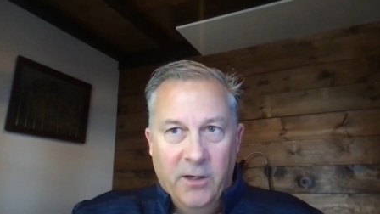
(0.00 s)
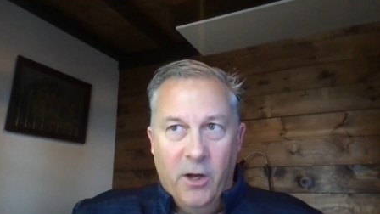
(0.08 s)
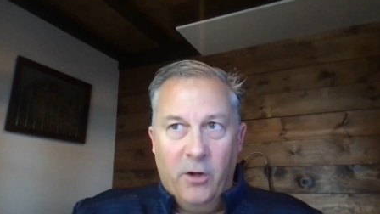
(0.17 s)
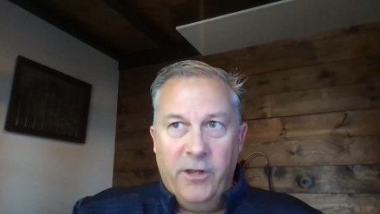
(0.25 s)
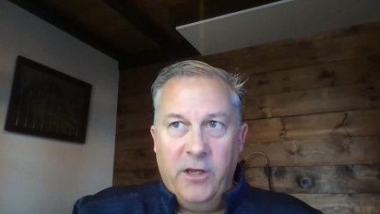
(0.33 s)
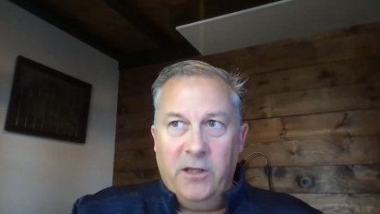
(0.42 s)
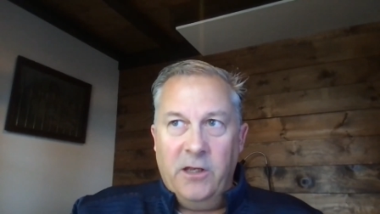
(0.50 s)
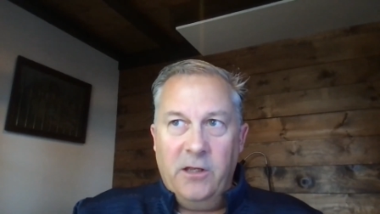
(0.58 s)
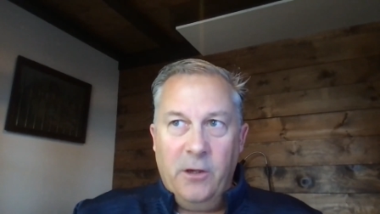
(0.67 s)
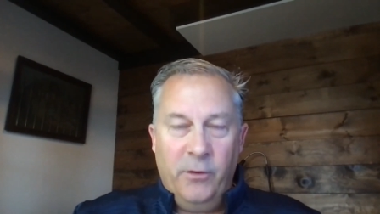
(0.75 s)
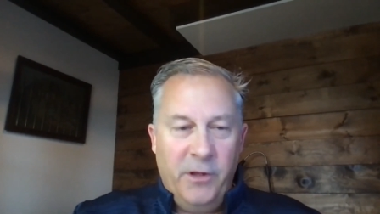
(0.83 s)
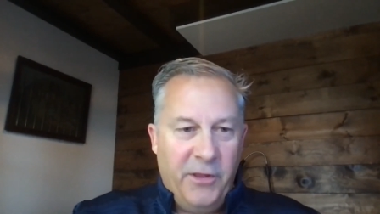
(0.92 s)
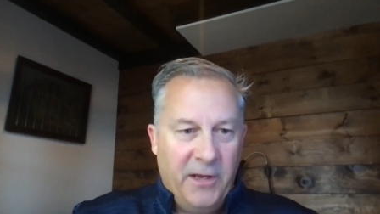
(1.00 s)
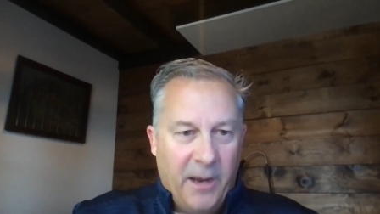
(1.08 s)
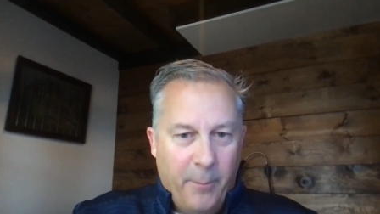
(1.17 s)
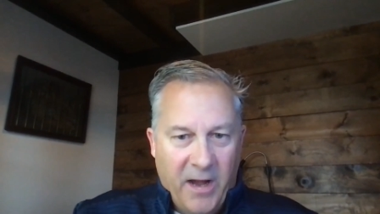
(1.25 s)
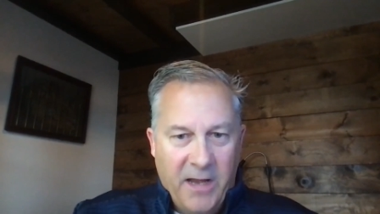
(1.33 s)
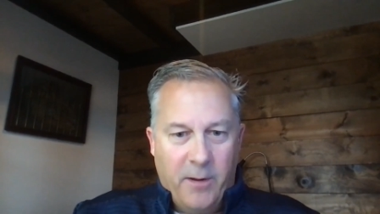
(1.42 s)
No, the only thing
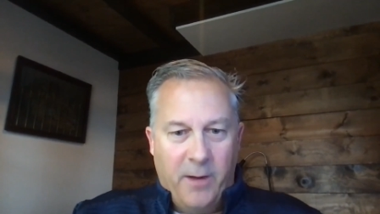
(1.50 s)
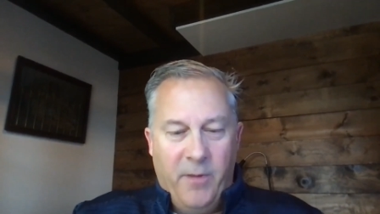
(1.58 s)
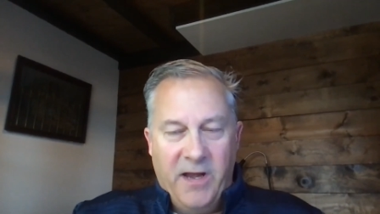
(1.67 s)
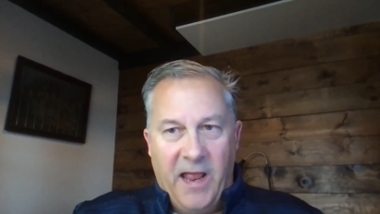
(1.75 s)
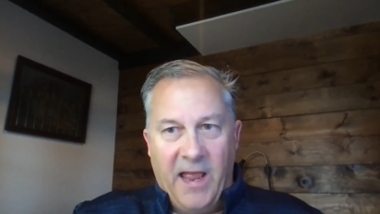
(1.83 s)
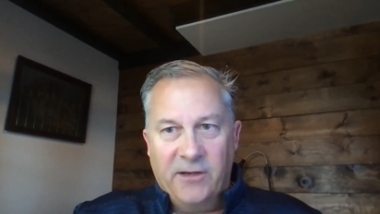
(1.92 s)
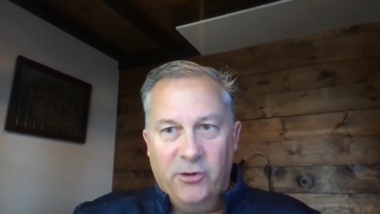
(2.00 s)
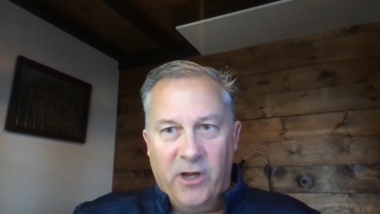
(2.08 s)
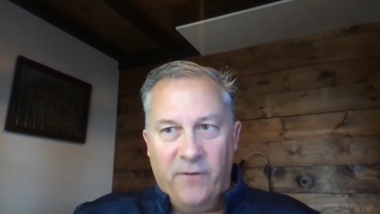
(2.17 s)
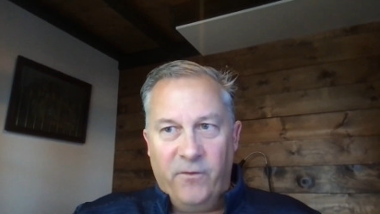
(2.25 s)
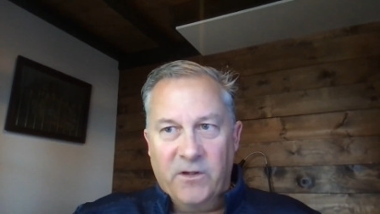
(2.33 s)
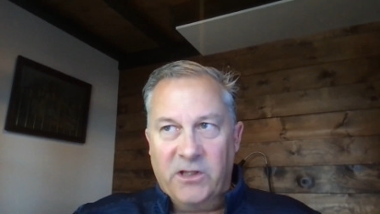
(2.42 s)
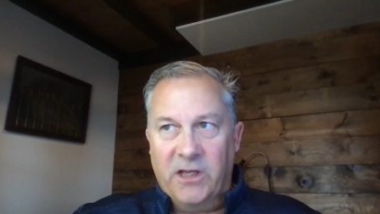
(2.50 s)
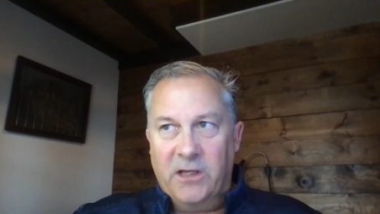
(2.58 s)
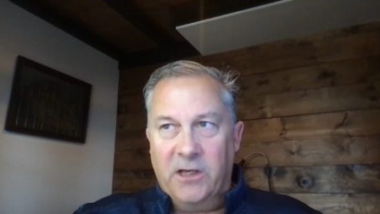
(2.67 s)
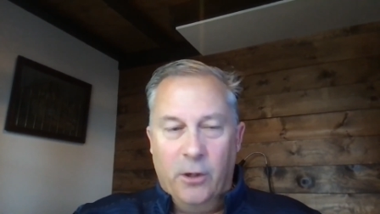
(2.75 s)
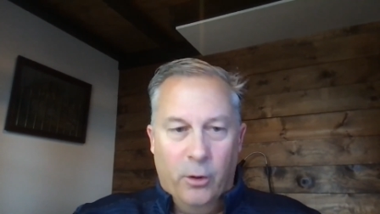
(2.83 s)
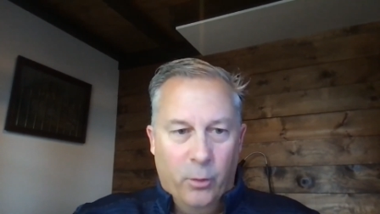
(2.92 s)
I might add, Jeff, is
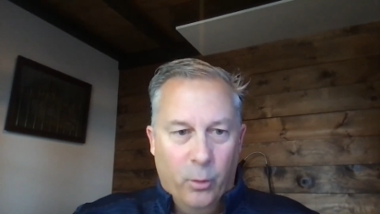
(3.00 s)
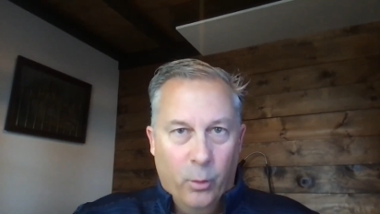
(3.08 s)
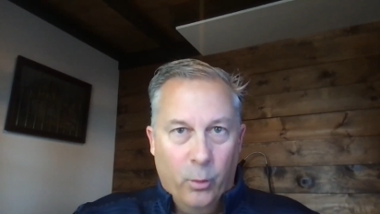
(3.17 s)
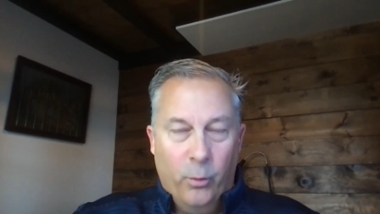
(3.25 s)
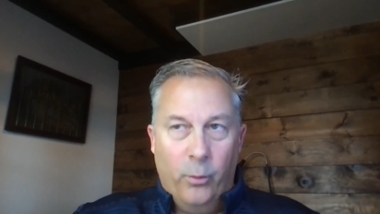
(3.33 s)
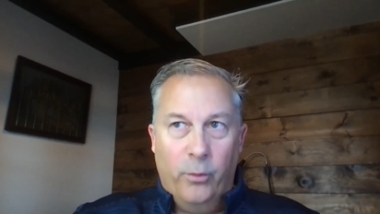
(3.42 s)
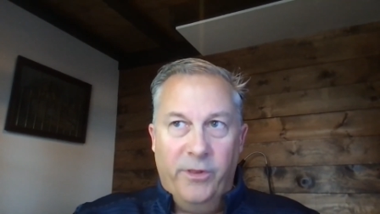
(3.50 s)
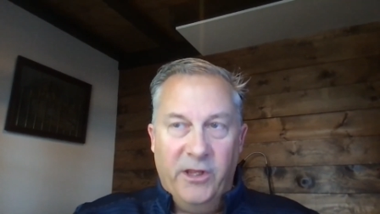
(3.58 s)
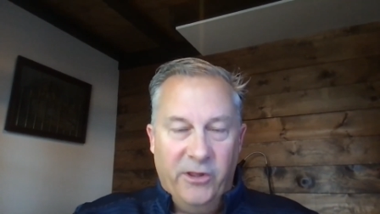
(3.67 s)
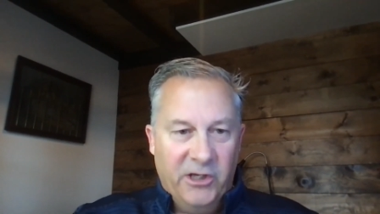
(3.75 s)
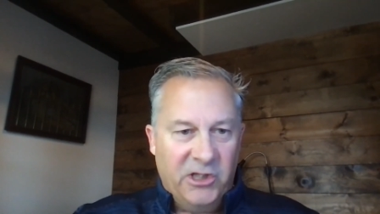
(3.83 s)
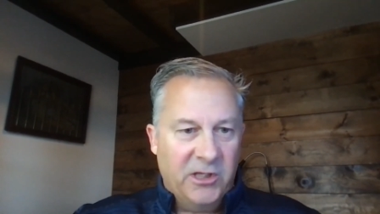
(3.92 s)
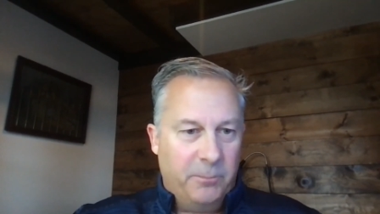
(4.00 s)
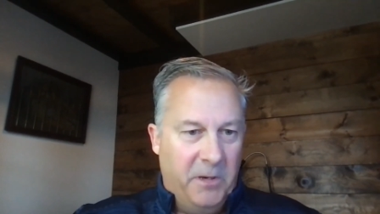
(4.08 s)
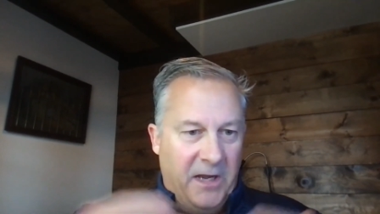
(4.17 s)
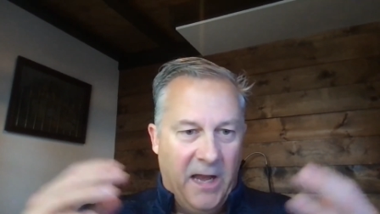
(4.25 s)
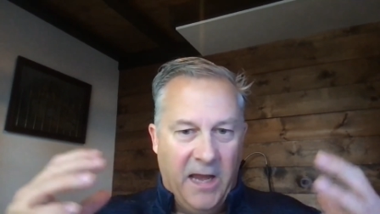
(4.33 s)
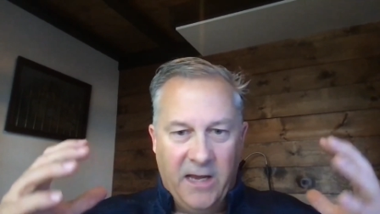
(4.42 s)
that, this has
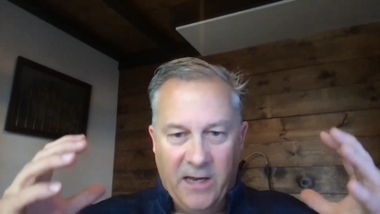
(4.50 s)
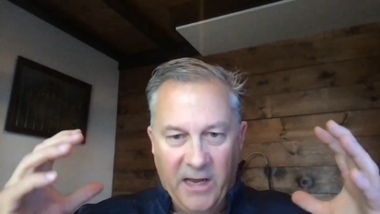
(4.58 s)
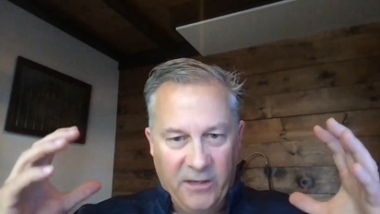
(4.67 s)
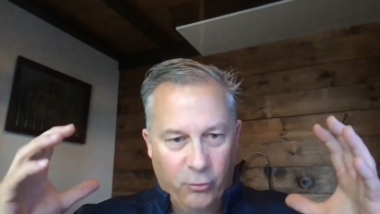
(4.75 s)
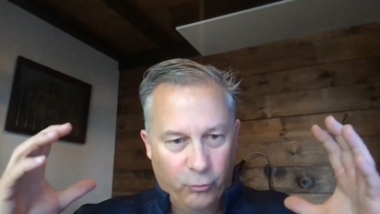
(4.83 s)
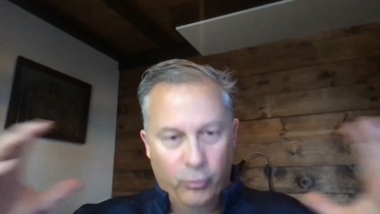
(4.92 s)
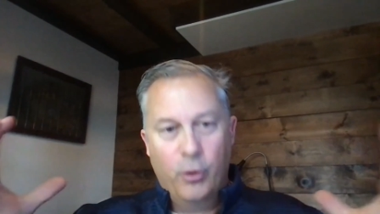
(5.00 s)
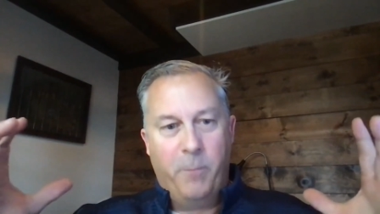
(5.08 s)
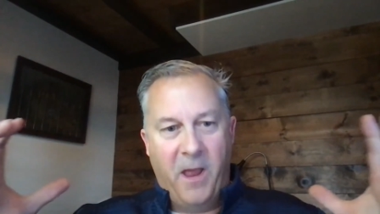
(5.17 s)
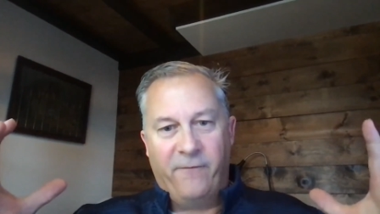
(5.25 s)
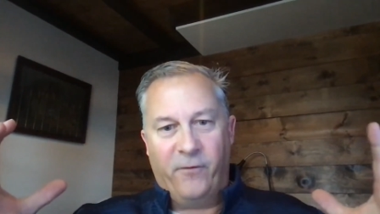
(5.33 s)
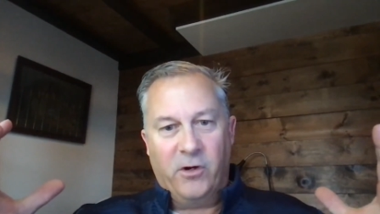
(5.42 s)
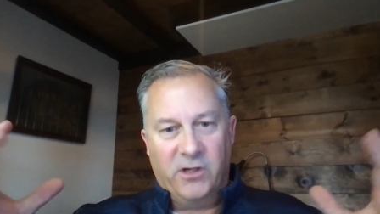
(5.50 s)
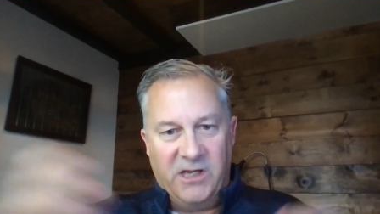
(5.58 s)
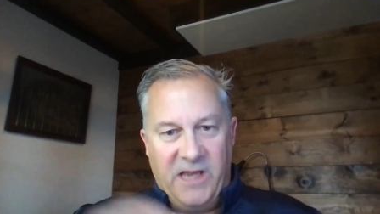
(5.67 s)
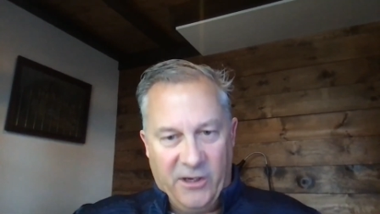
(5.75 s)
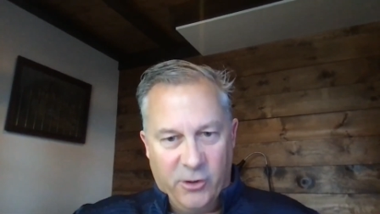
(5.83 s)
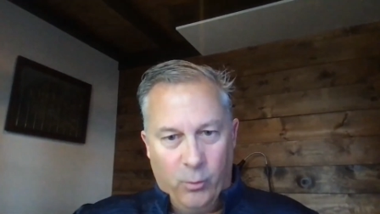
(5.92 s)
been a group effort
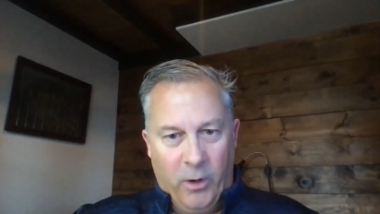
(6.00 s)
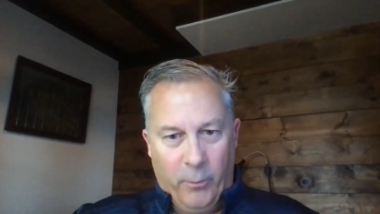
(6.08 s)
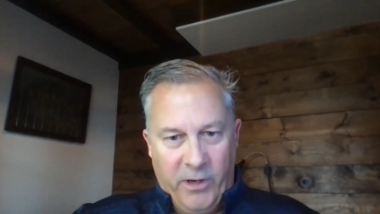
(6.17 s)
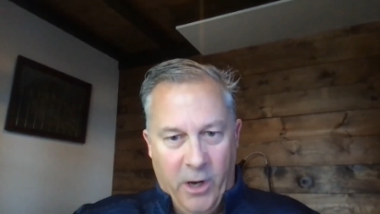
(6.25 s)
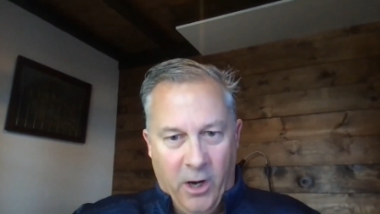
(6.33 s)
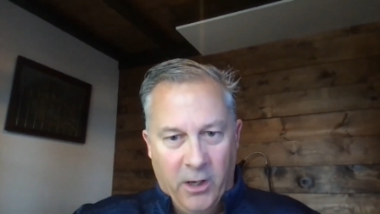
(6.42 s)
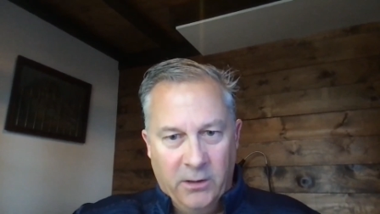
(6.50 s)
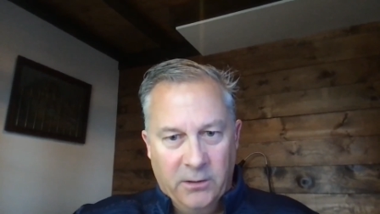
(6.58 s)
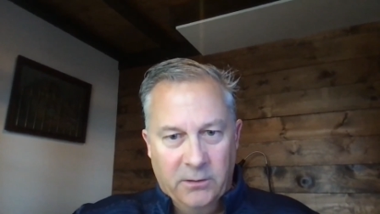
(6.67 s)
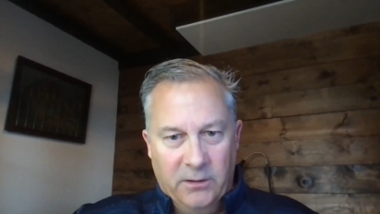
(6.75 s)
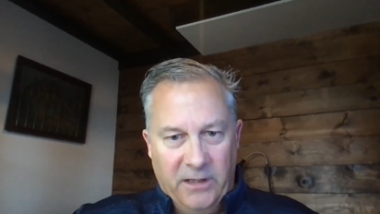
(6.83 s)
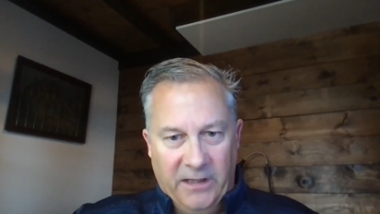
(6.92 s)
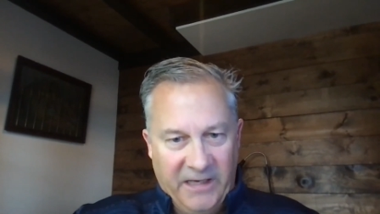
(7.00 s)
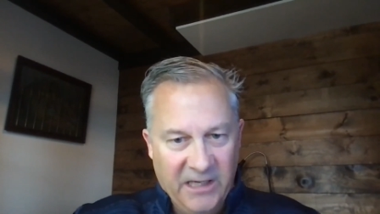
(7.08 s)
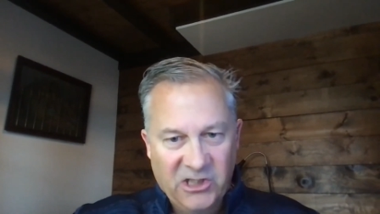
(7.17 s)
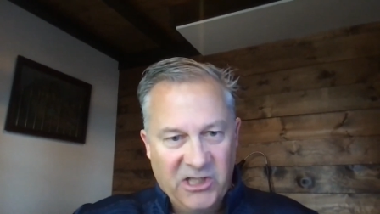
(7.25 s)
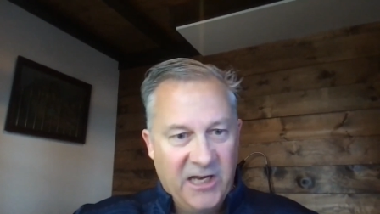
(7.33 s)
to get to where we are. Like it's